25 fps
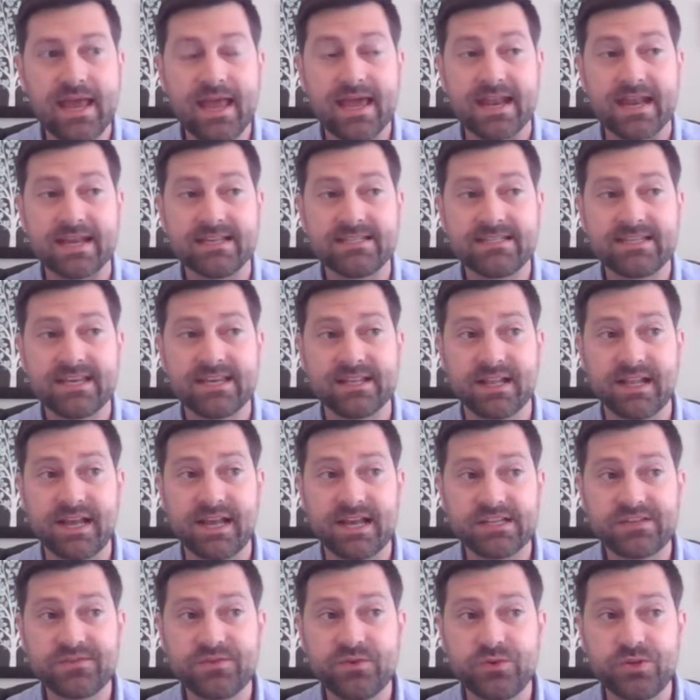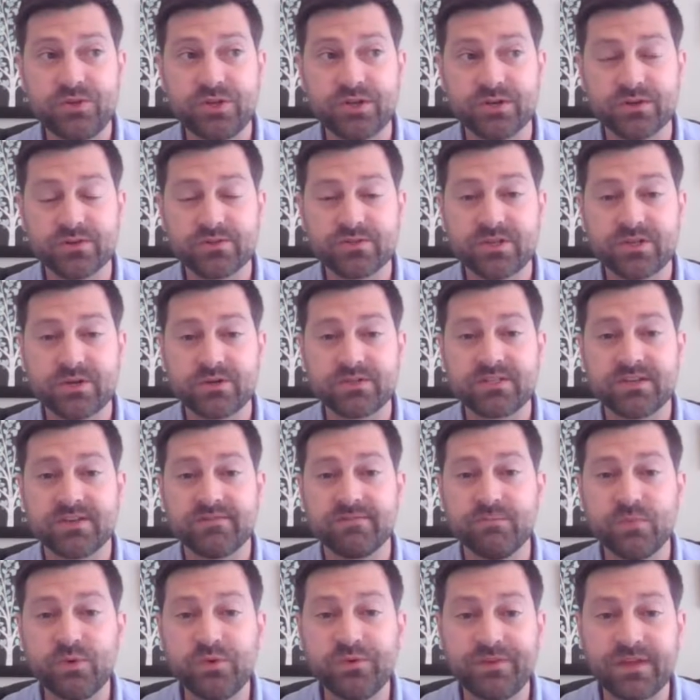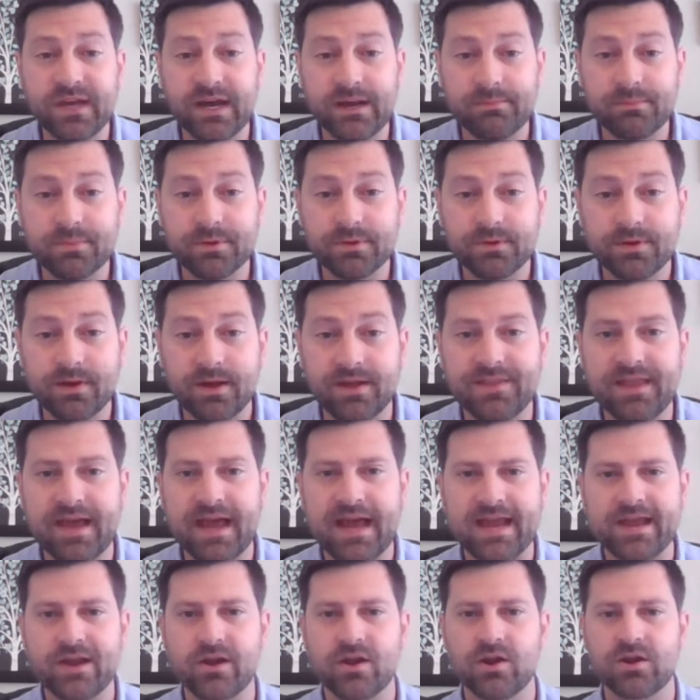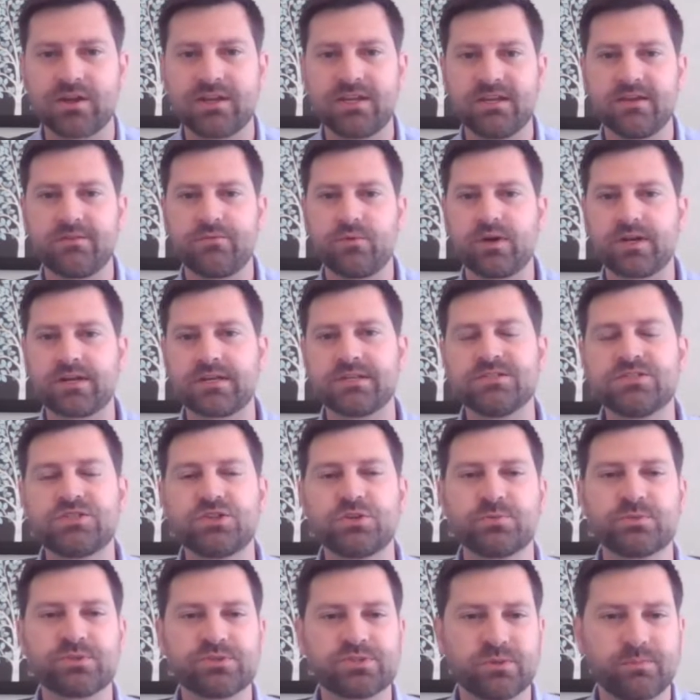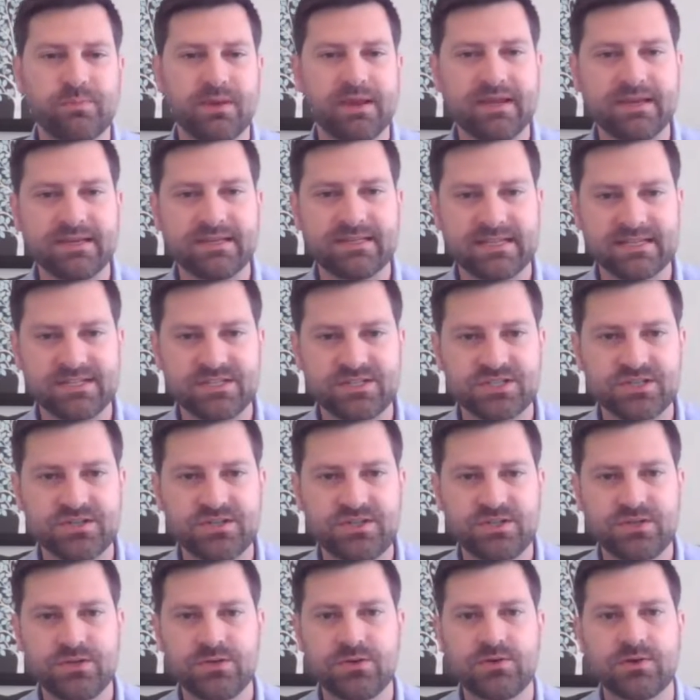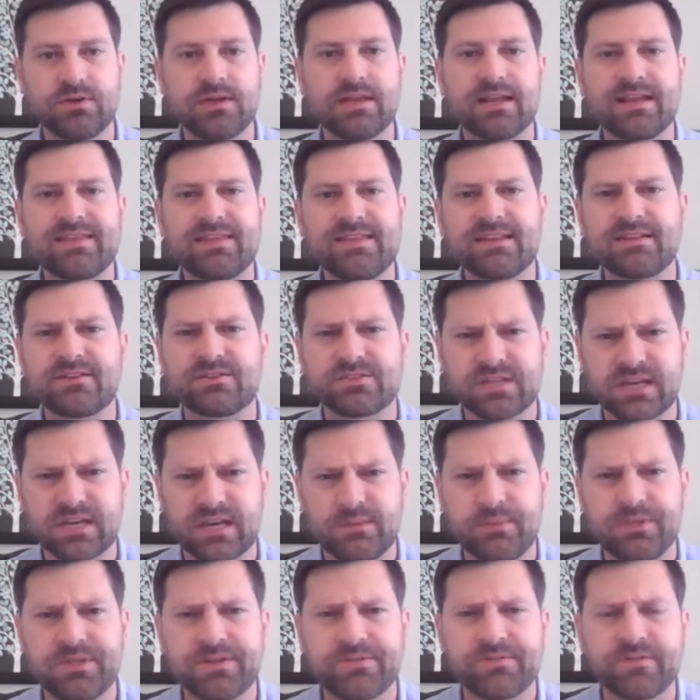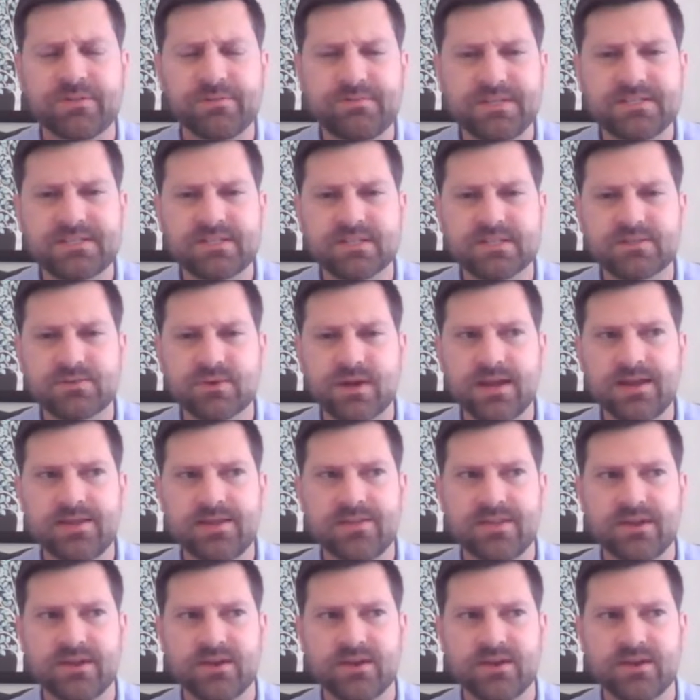And I'd say in the last few years, those have moved up on the hierarchy of what consumers are paying attention to. And I think there's a couple different pieces, right?